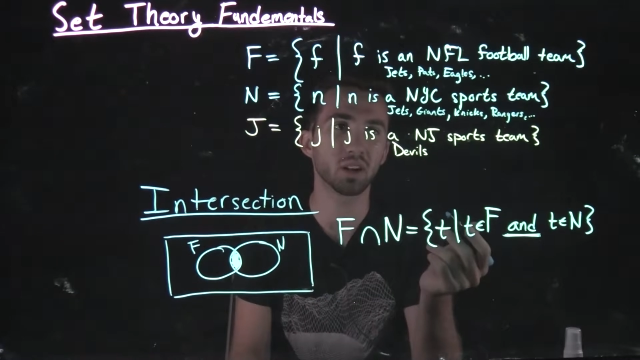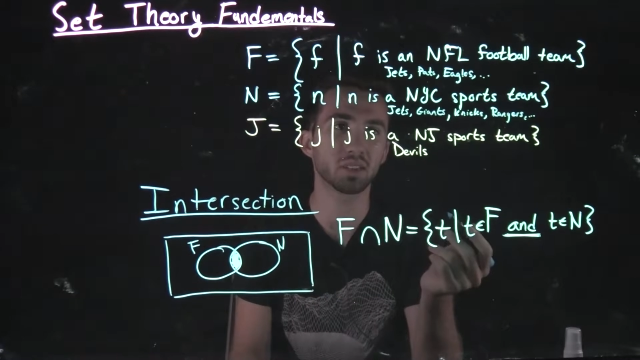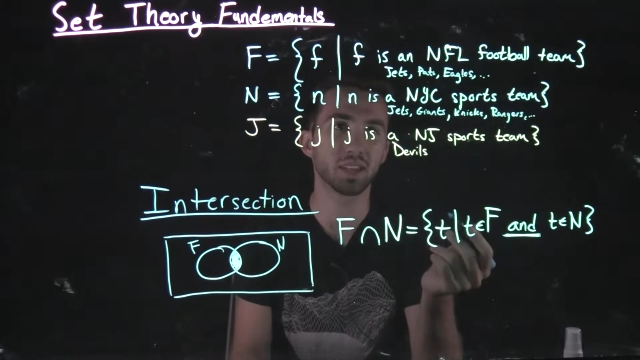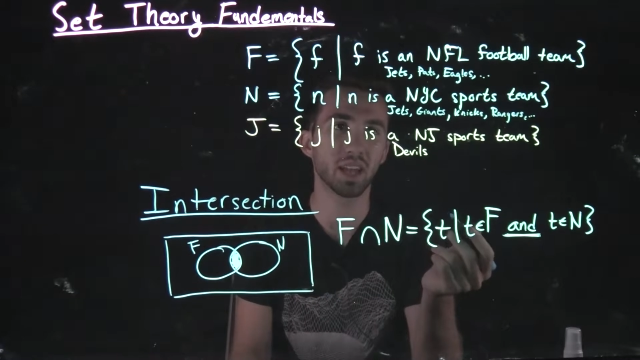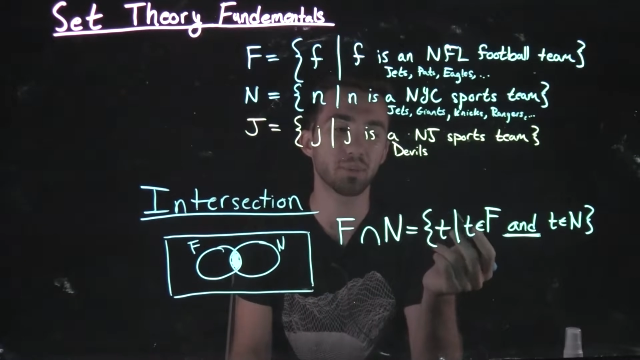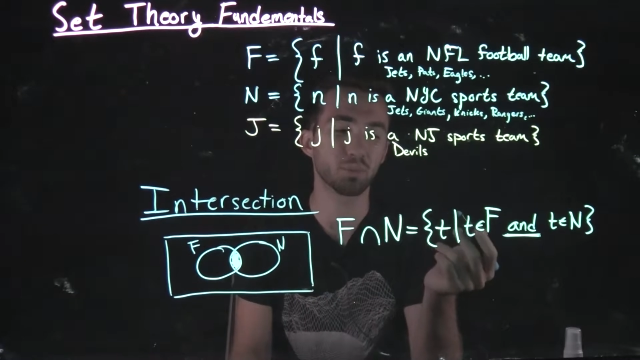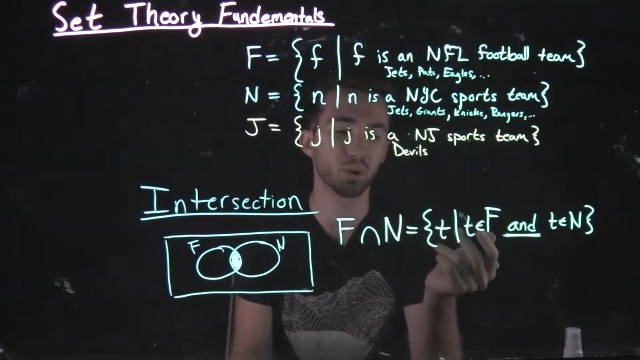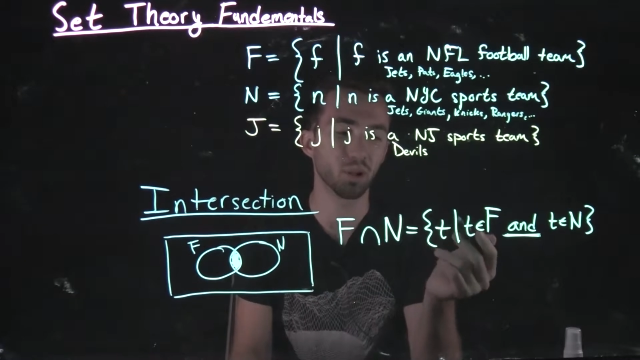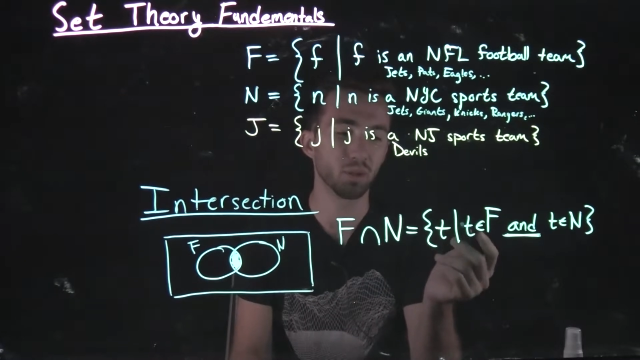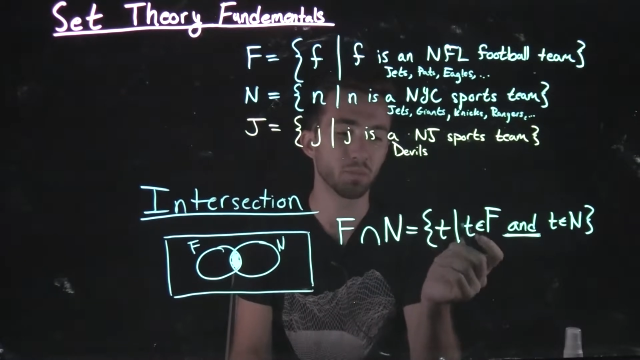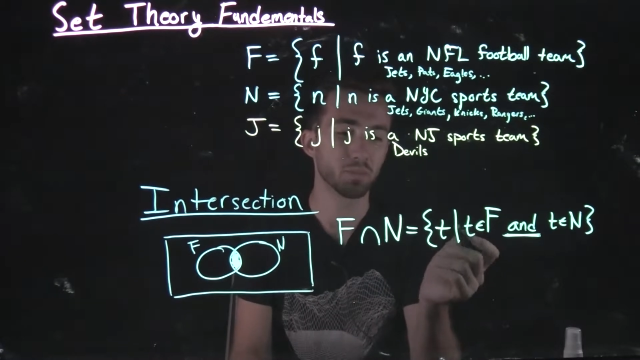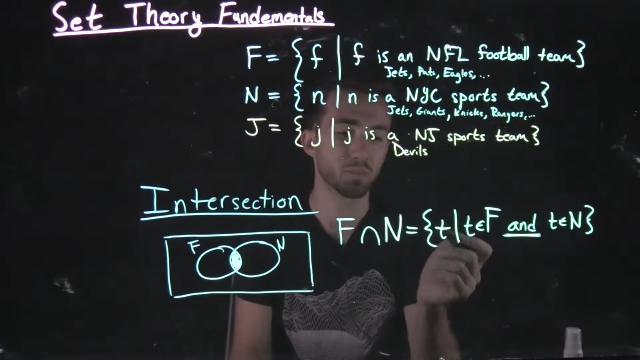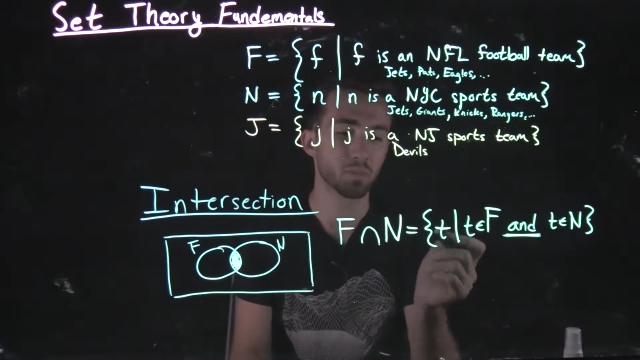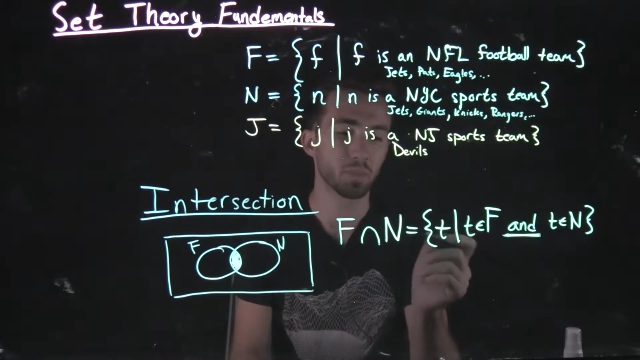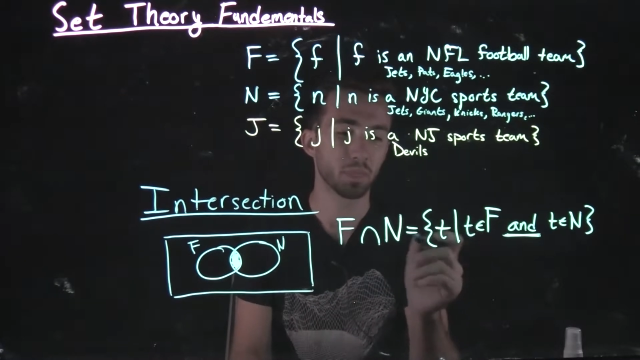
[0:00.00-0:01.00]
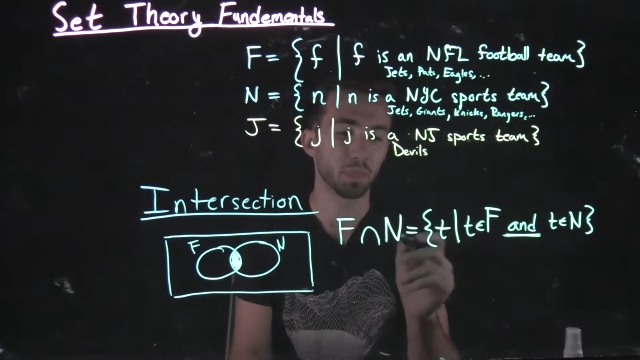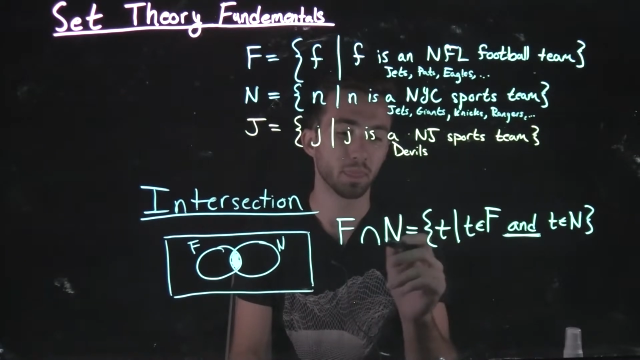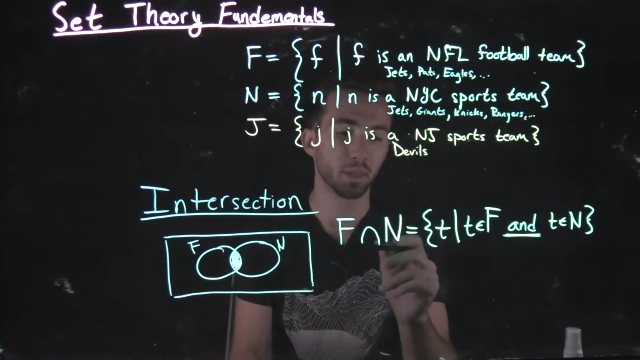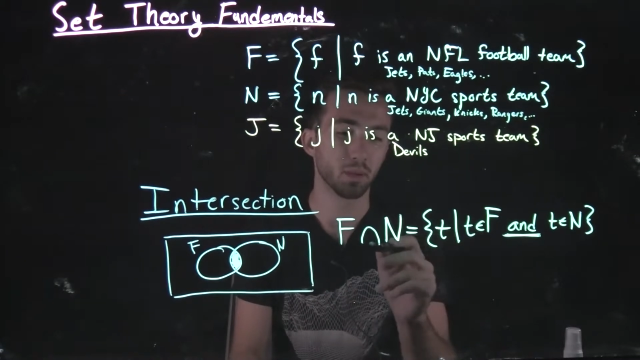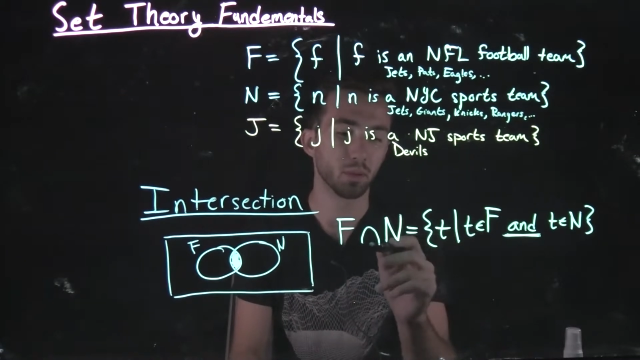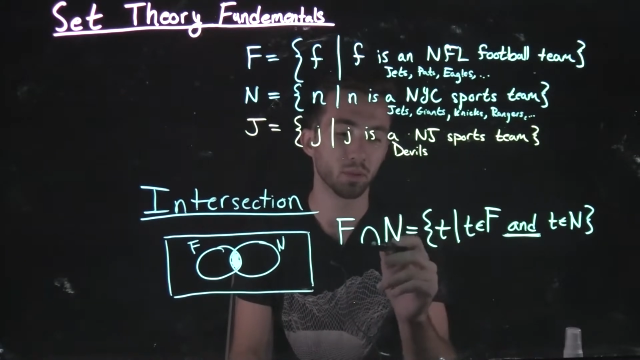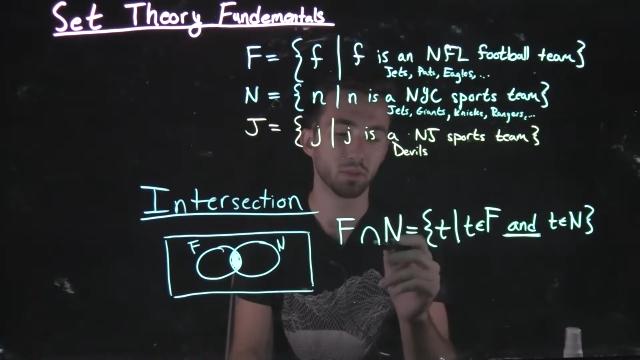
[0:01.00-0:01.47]
example,
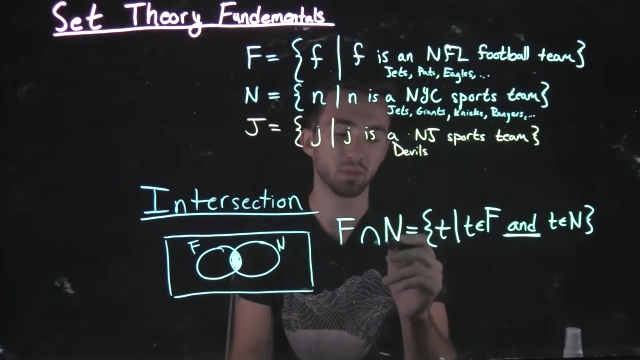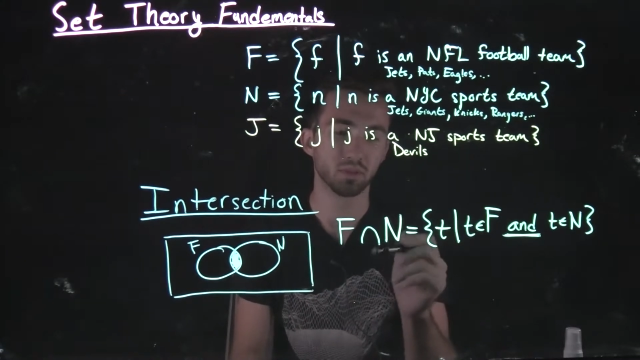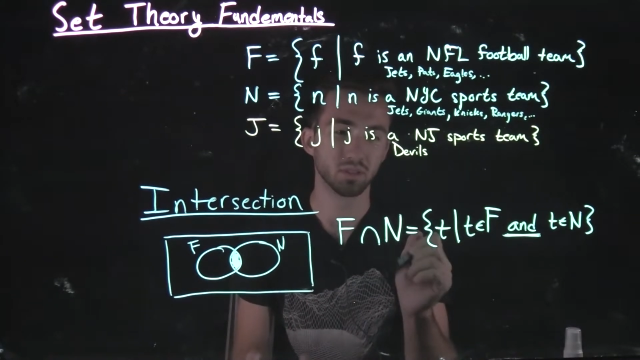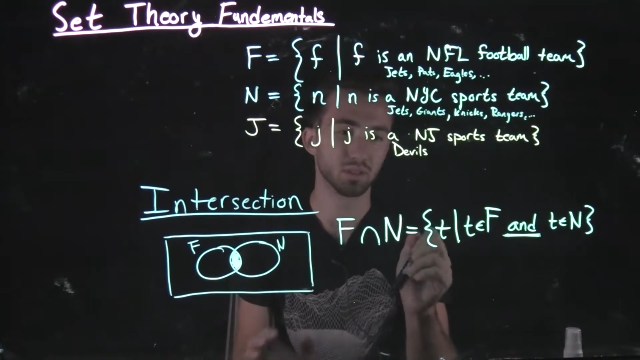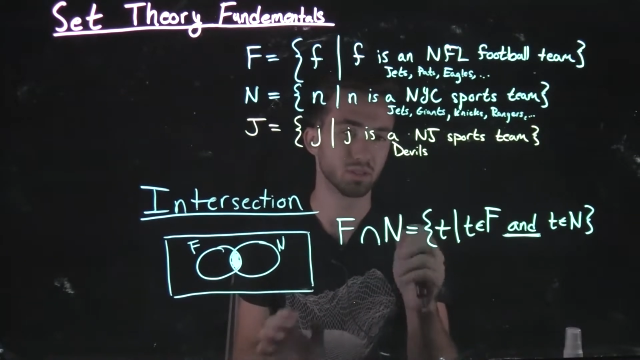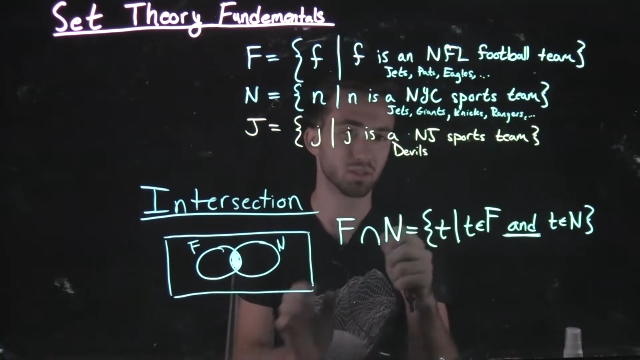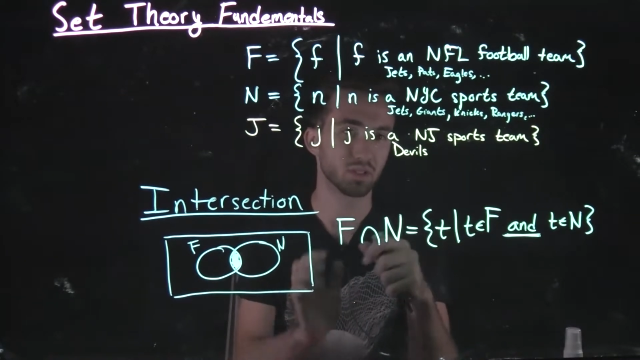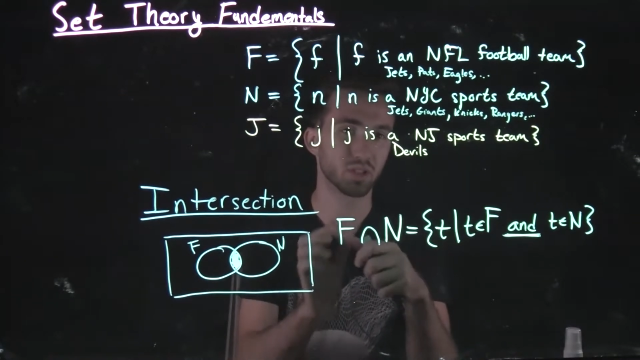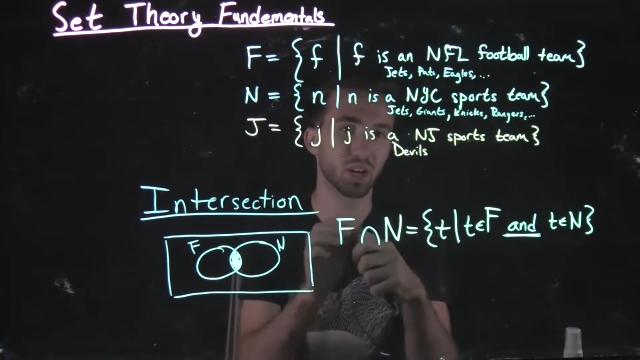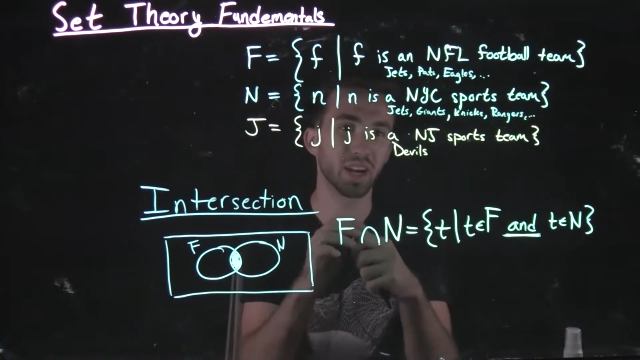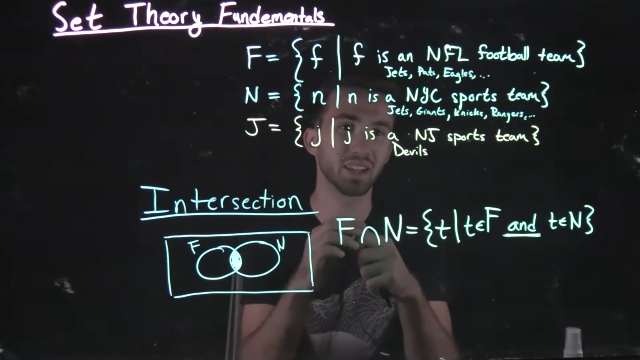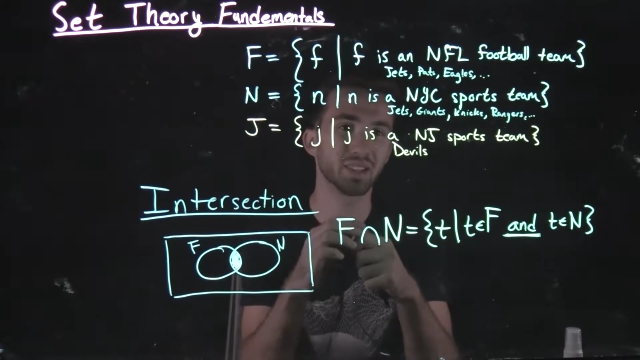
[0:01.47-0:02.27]
try